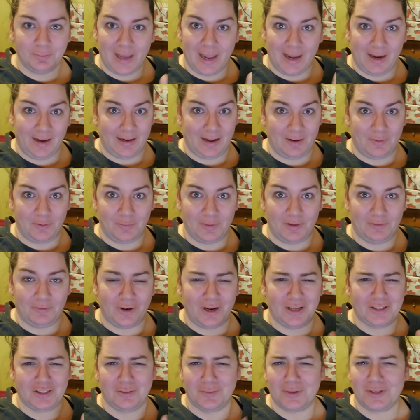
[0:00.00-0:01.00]
hanging out with my
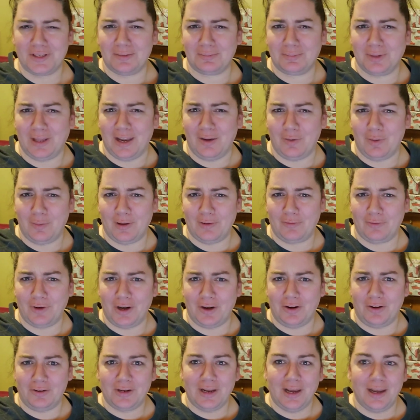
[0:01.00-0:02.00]
friends. I must have been playing with my
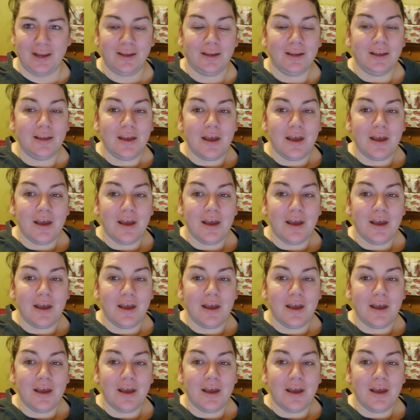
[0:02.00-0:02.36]
friend all day.